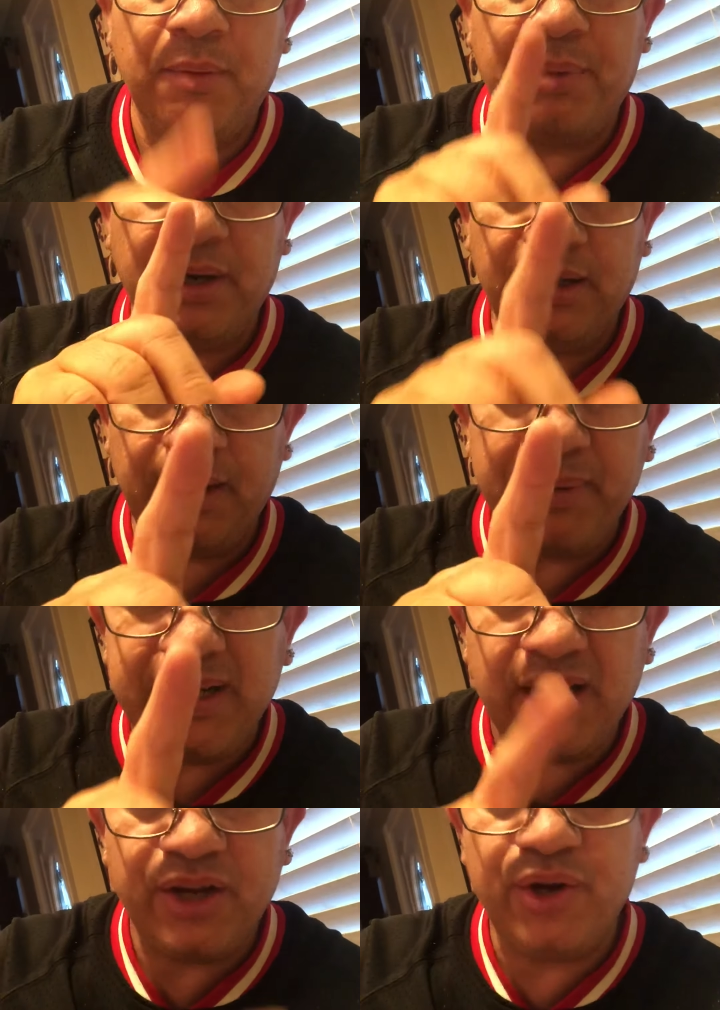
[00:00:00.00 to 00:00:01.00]
But let me
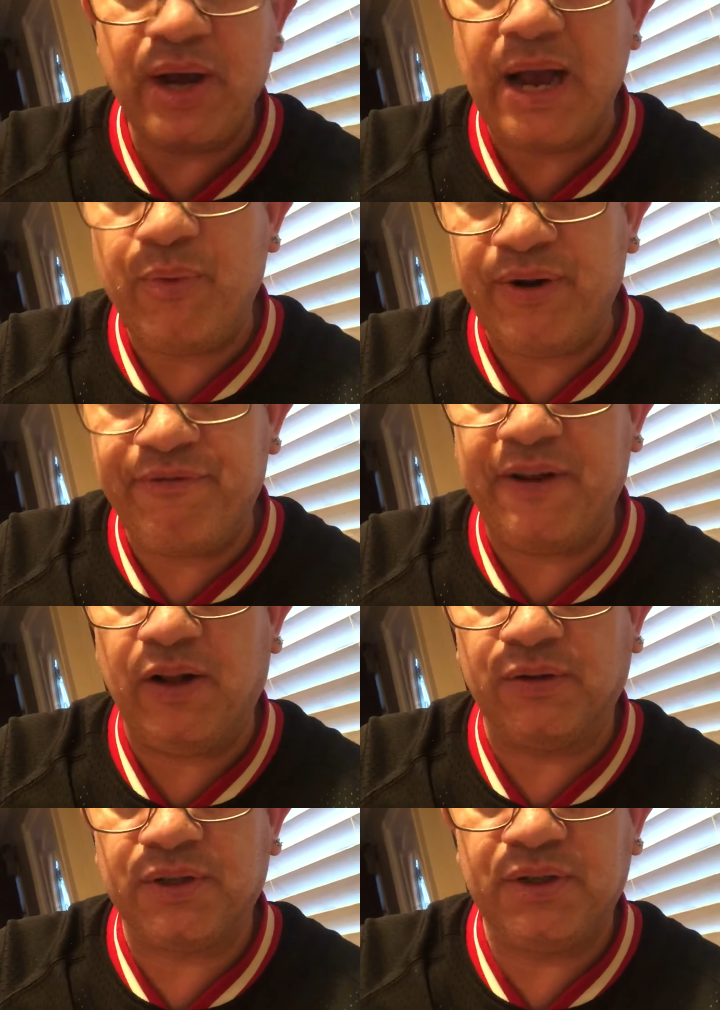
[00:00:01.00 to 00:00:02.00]
tell you how it
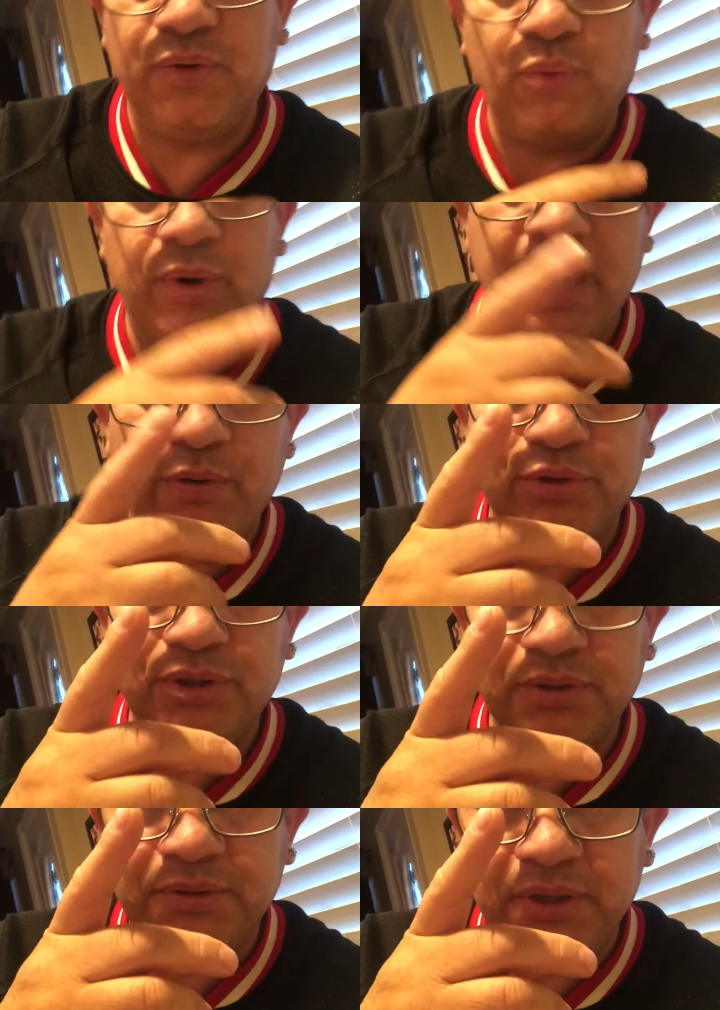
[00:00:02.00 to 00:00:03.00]
felt when I was,
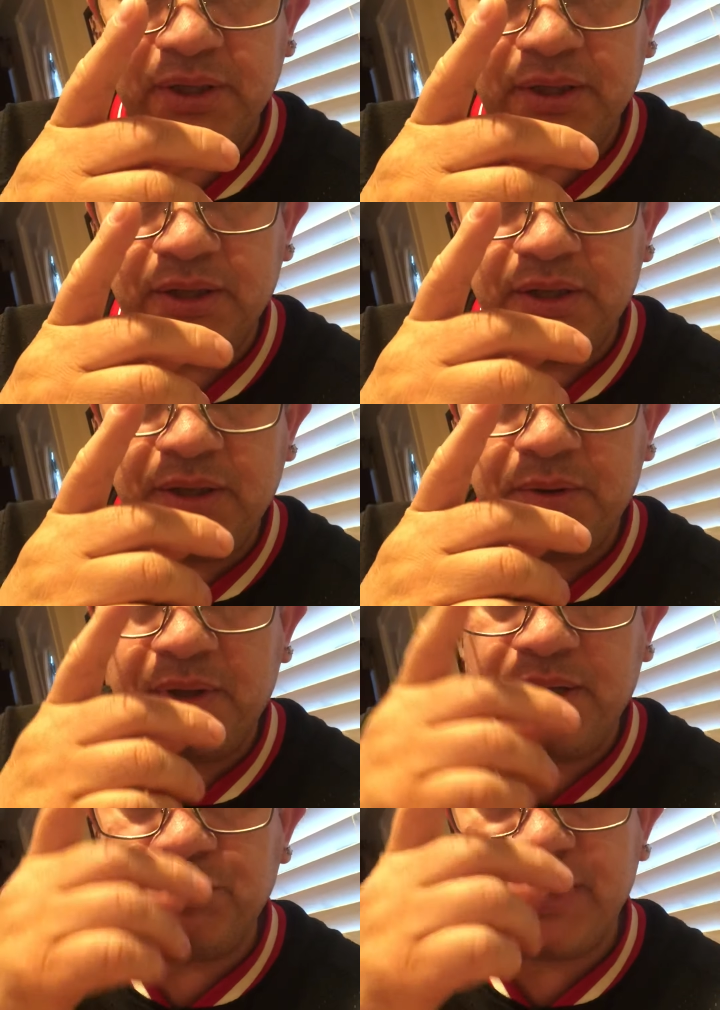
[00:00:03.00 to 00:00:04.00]

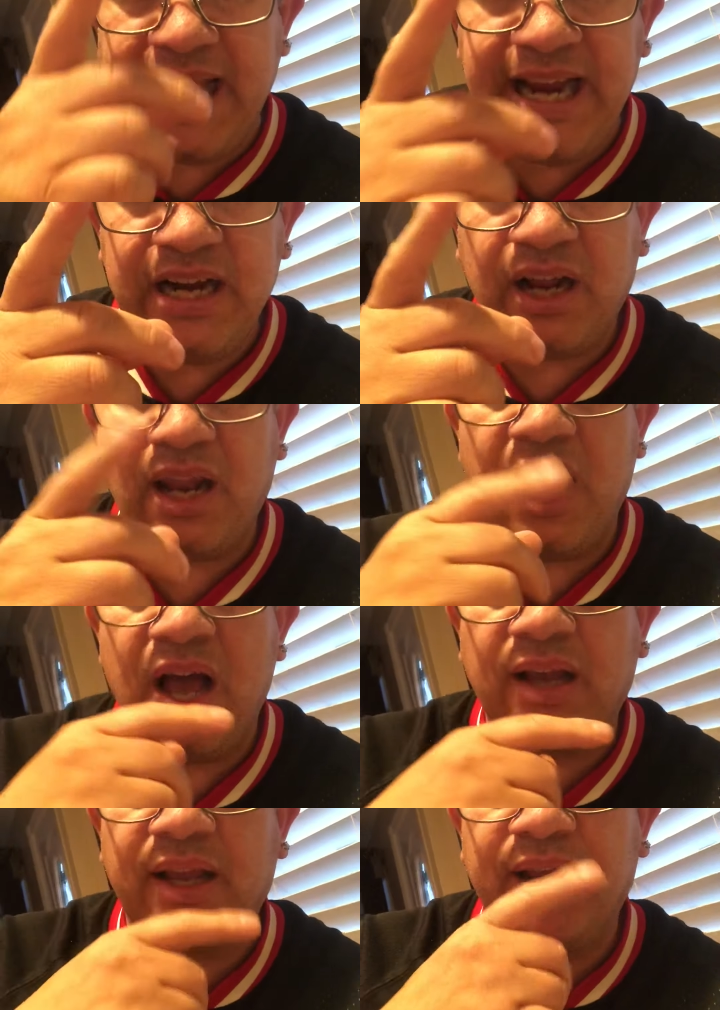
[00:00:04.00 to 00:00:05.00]
it was 8
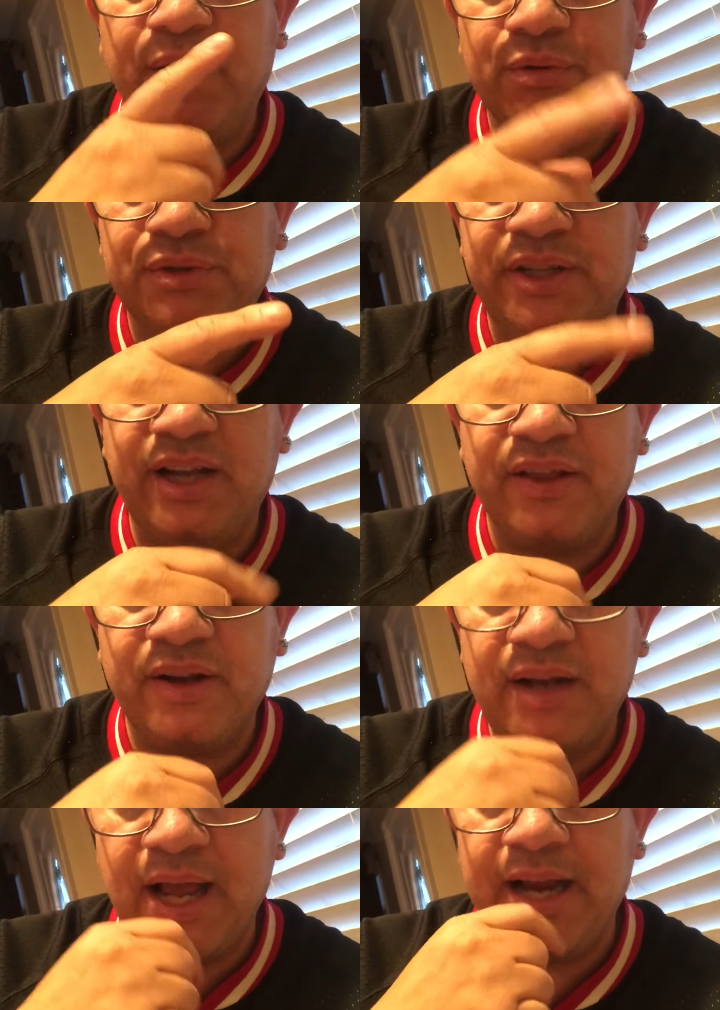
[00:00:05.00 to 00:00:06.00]
o'clock, it was the other
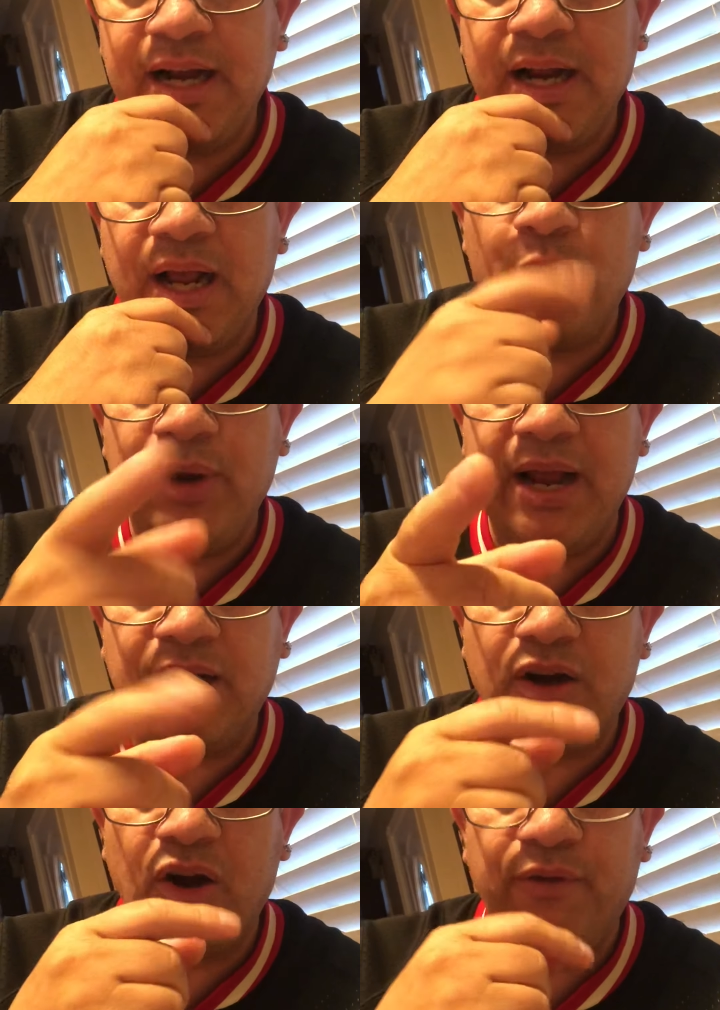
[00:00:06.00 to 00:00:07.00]
night, and we had a
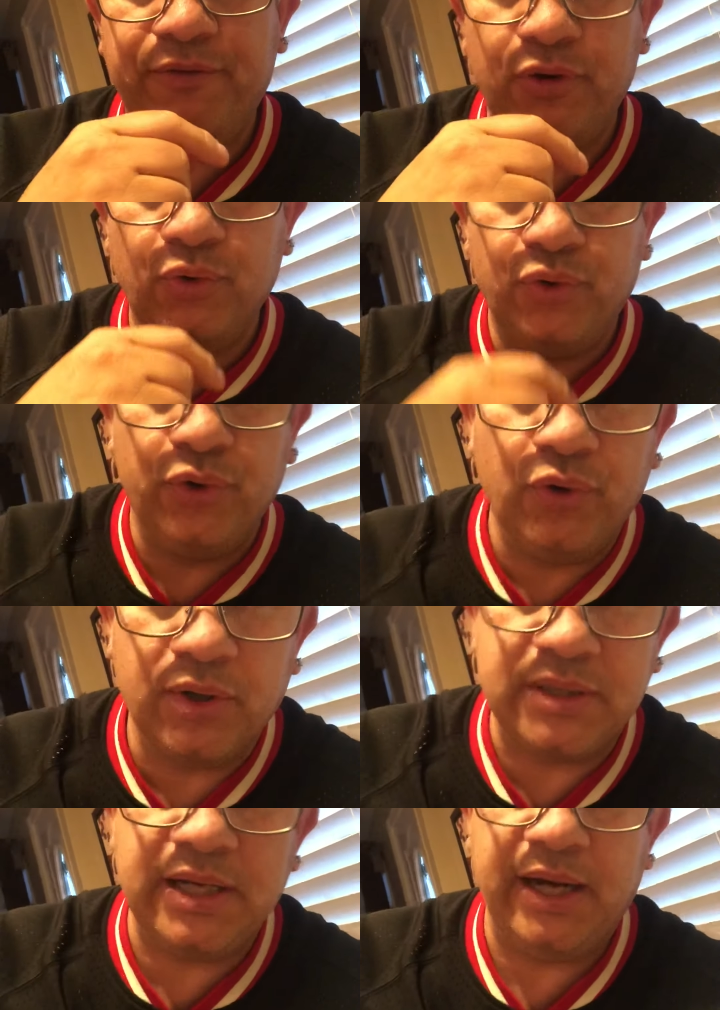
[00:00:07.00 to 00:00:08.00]
curfew in New
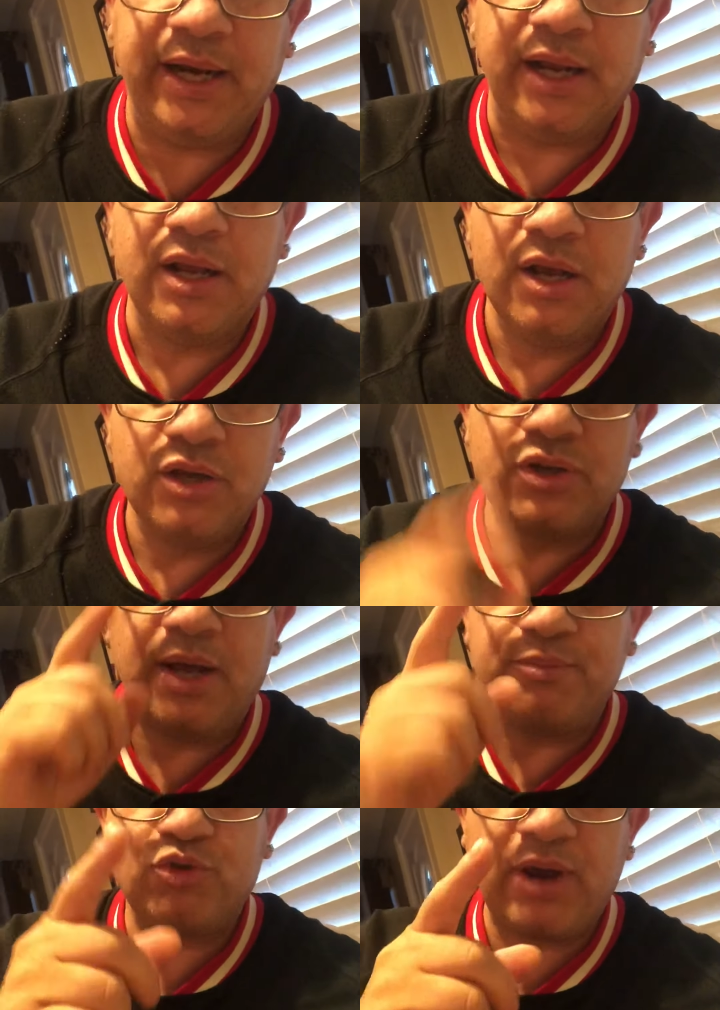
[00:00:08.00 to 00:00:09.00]
York City. So
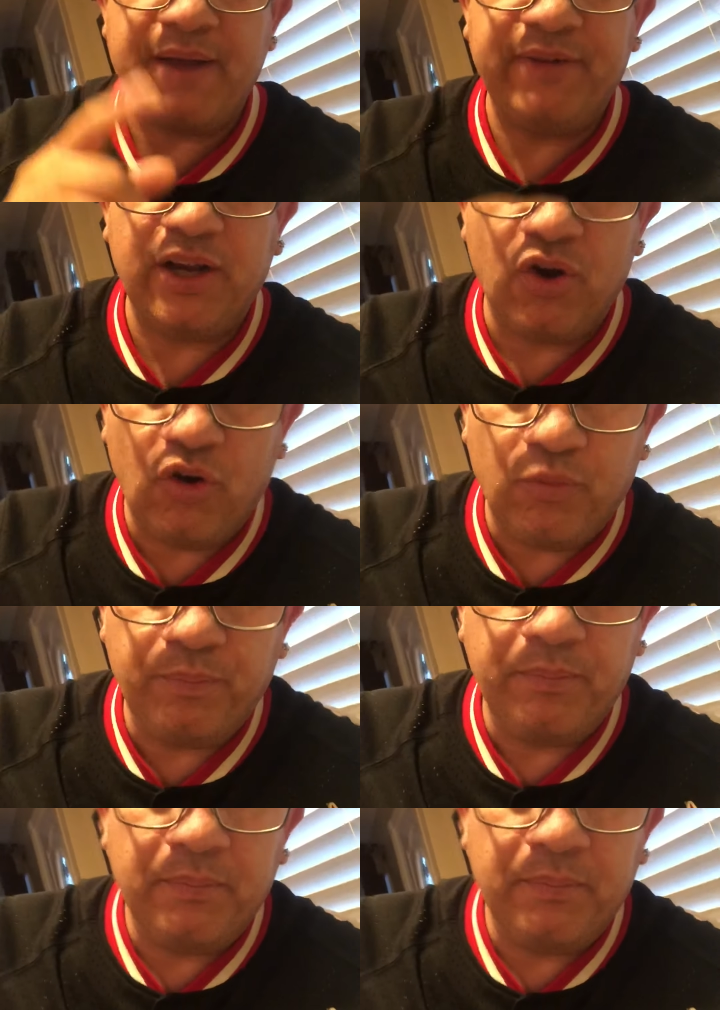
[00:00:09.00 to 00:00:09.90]
I'm driving home